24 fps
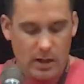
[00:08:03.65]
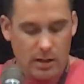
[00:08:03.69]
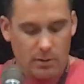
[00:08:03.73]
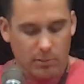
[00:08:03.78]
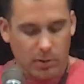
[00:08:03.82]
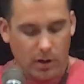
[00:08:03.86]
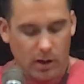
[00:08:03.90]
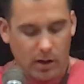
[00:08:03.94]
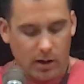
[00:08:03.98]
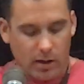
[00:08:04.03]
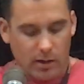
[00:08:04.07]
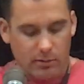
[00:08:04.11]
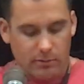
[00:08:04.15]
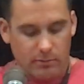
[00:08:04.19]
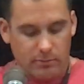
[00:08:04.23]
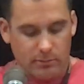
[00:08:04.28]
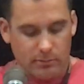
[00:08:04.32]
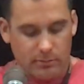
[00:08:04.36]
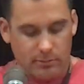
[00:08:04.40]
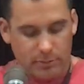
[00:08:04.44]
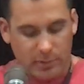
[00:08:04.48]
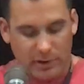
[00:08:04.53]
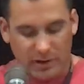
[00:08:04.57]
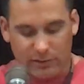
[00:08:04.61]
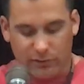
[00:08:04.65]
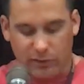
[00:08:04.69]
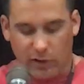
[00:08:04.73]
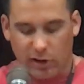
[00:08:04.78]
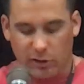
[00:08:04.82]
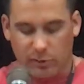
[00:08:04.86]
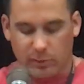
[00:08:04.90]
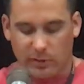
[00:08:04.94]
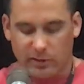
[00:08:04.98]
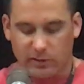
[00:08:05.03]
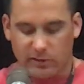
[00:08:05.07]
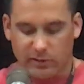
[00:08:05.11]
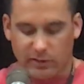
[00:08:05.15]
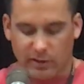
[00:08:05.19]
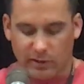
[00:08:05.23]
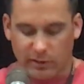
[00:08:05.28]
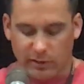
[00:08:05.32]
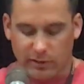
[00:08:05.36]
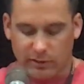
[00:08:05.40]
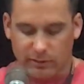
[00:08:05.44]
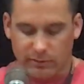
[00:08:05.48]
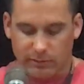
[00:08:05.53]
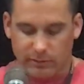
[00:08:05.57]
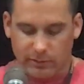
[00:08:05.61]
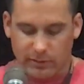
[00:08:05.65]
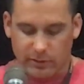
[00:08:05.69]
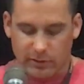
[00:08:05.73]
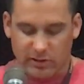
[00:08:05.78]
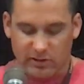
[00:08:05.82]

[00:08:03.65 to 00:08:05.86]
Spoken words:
but being freshmen and